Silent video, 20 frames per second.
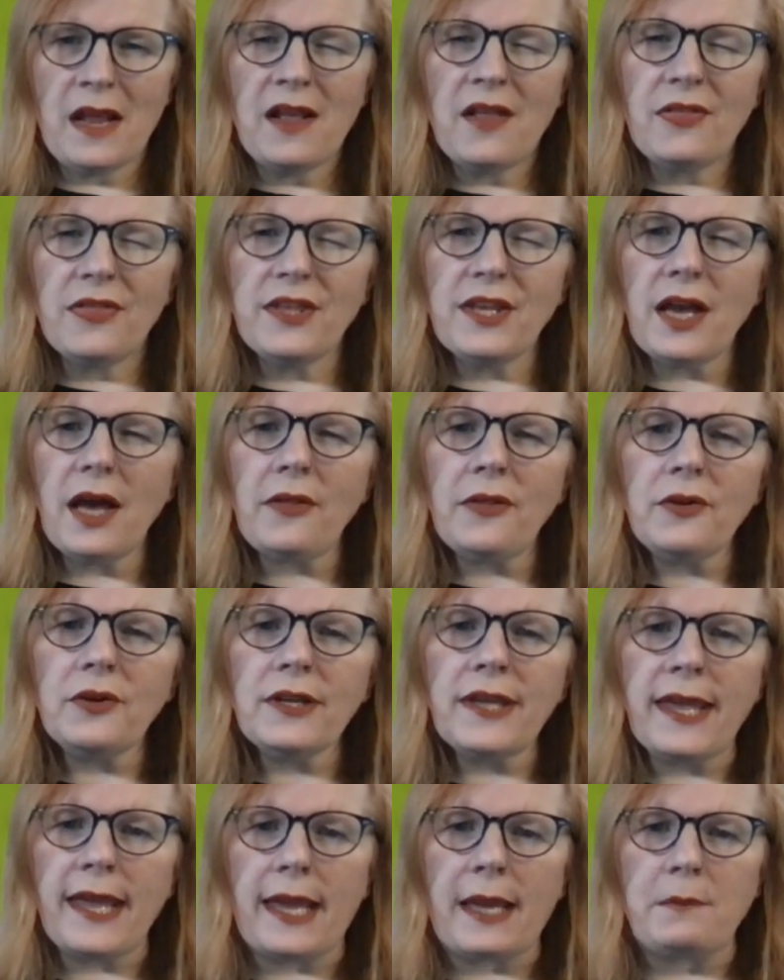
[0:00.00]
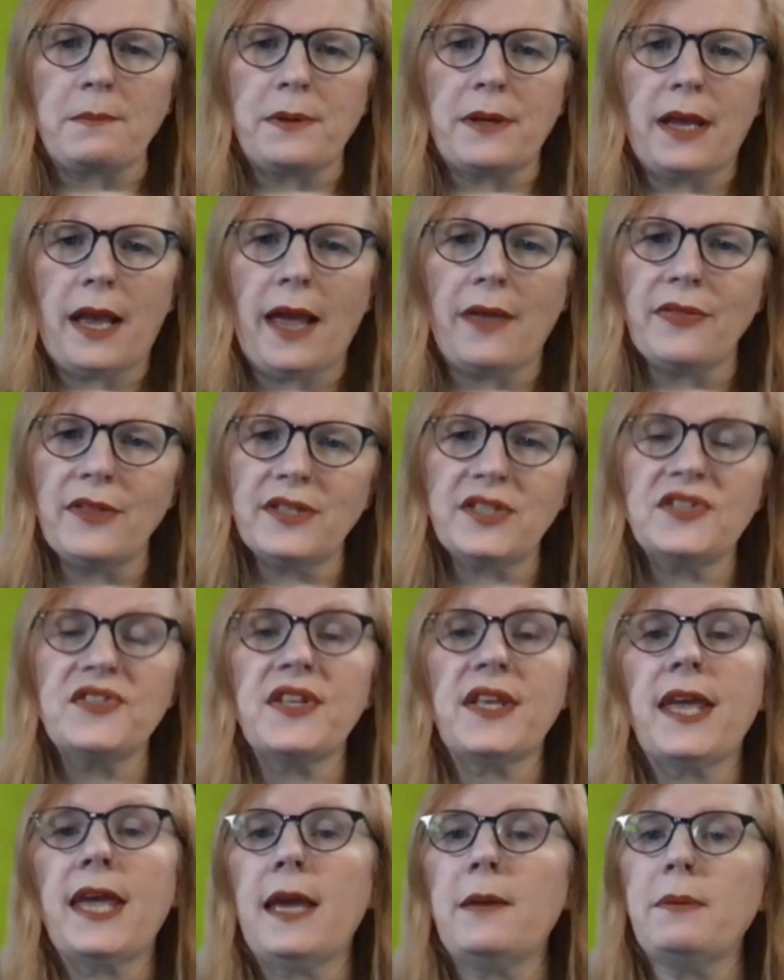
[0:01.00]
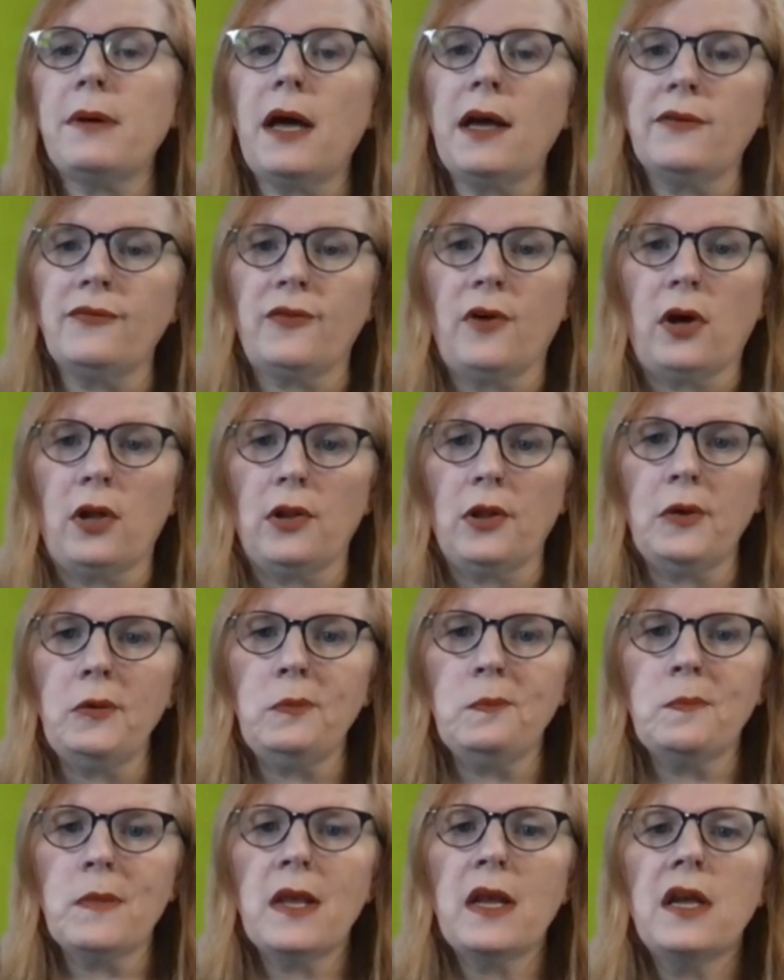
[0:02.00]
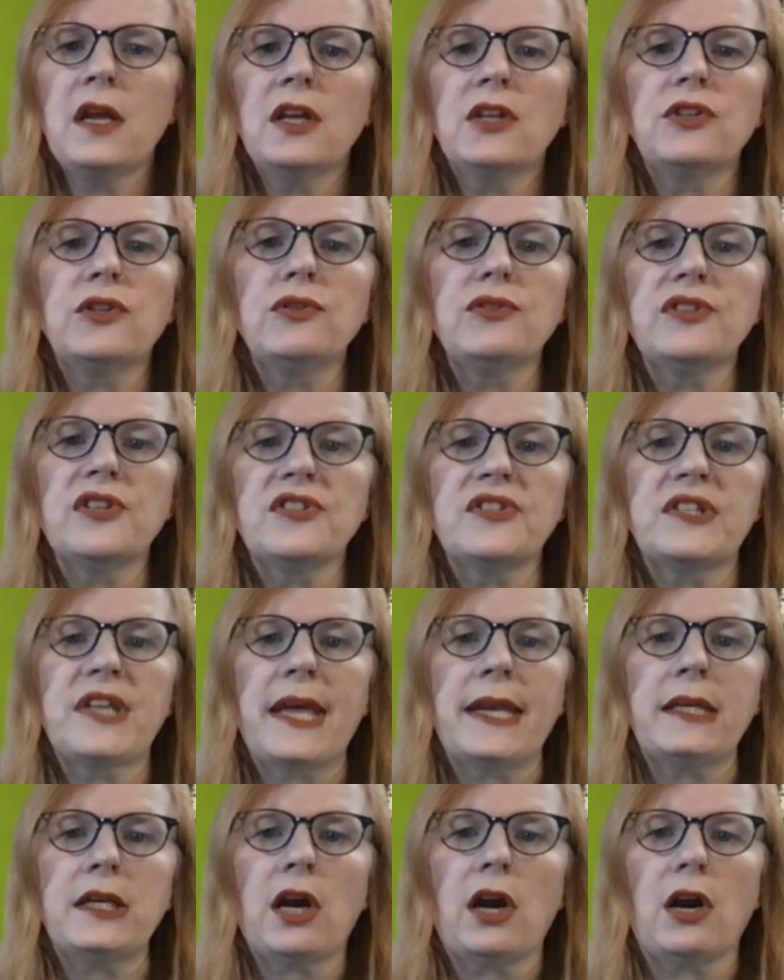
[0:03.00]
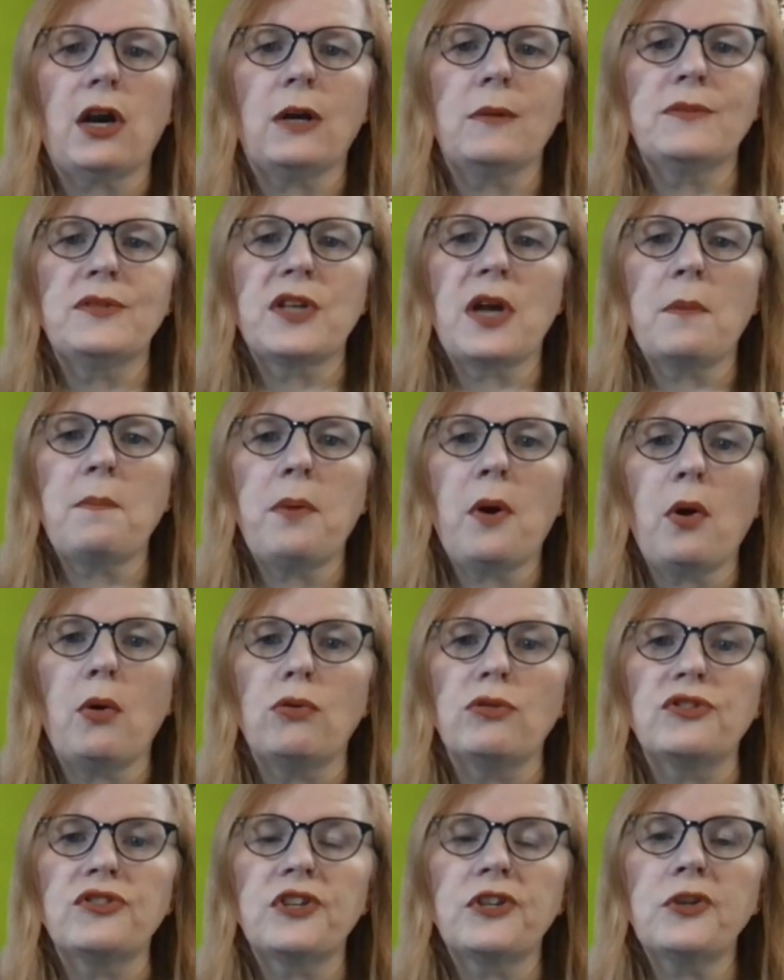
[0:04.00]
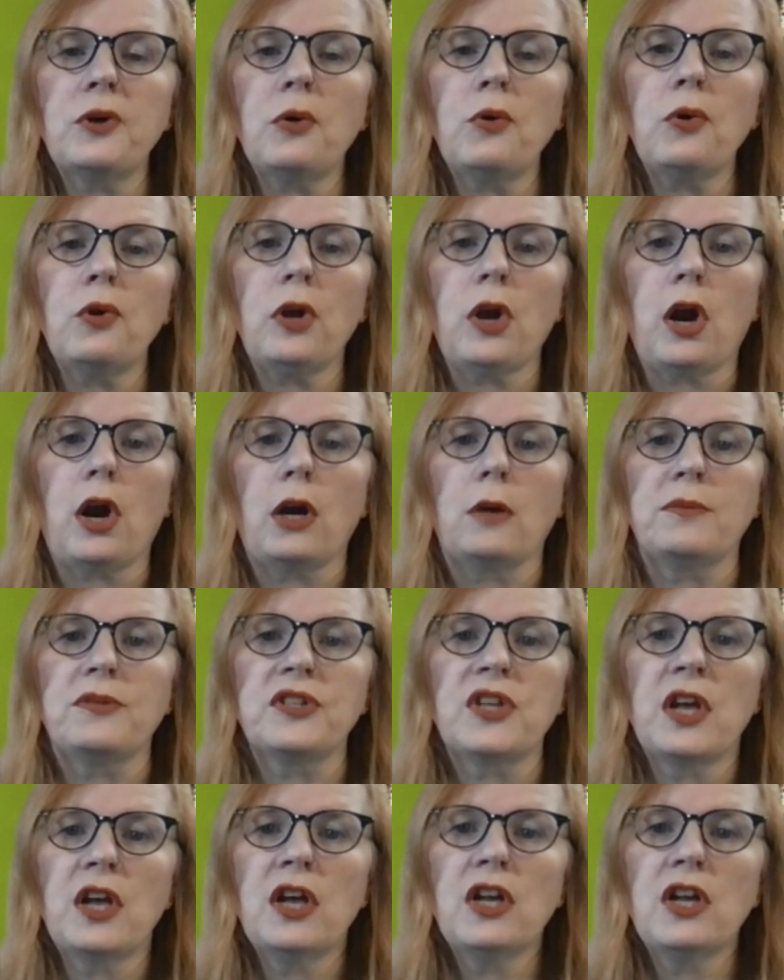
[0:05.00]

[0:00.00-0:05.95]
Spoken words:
the other camp, and this is the camp I follow, uses net carbs opposed to total carbs.